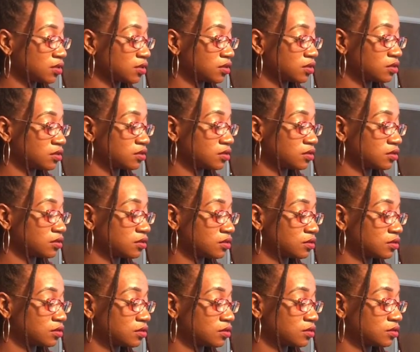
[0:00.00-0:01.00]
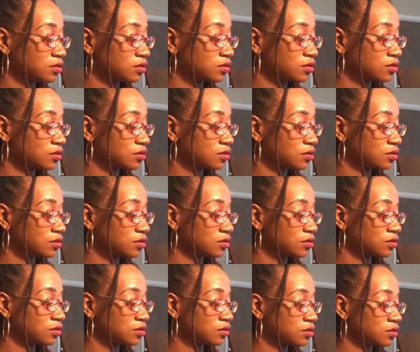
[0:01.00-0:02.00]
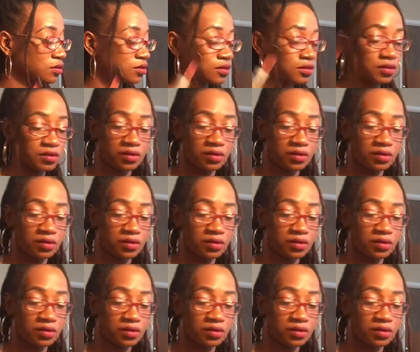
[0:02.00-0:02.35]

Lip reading: [no speech]